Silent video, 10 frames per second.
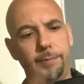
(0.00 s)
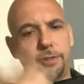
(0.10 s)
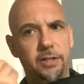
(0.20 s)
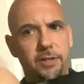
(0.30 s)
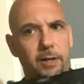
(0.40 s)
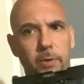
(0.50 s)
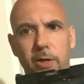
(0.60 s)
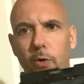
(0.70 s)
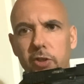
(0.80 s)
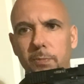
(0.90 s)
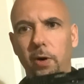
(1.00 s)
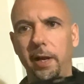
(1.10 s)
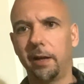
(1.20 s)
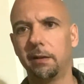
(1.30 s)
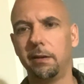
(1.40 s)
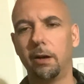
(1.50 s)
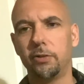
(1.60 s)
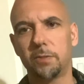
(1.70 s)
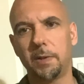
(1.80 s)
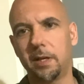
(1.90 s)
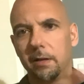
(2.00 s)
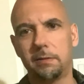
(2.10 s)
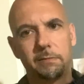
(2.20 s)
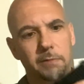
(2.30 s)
Changed out a recoil spring, you know, just because